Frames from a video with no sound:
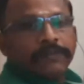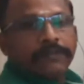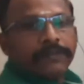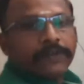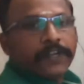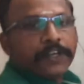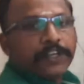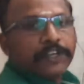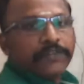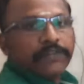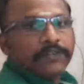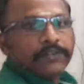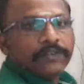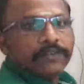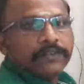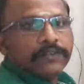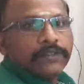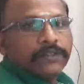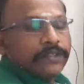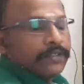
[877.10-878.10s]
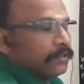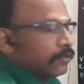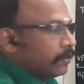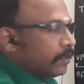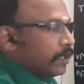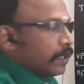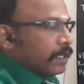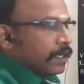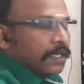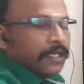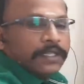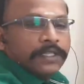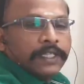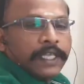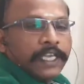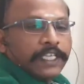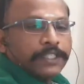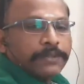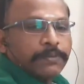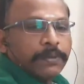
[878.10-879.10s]
front view.
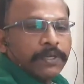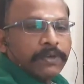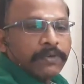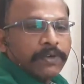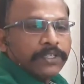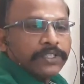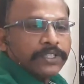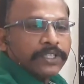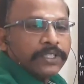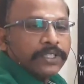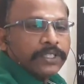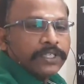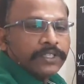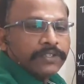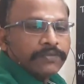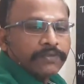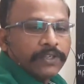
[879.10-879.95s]
Thanks for watching this